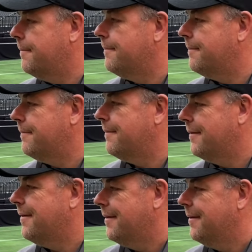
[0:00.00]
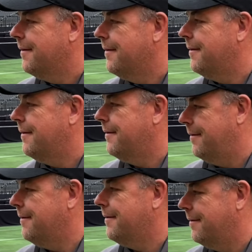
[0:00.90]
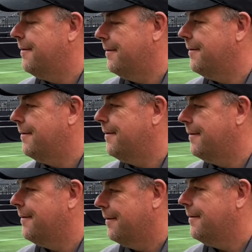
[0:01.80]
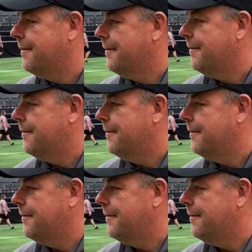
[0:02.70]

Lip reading: (not speaking)